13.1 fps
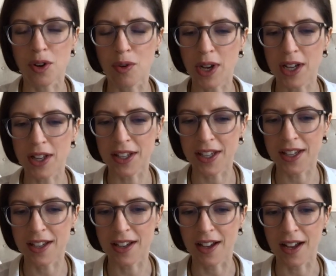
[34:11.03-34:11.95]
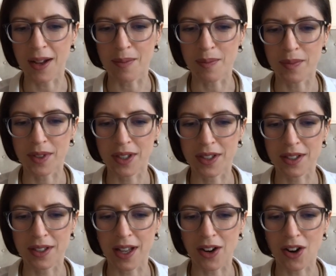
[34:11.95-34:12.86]
quickly
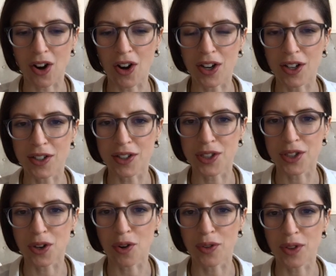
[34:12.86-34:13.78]
let our audience know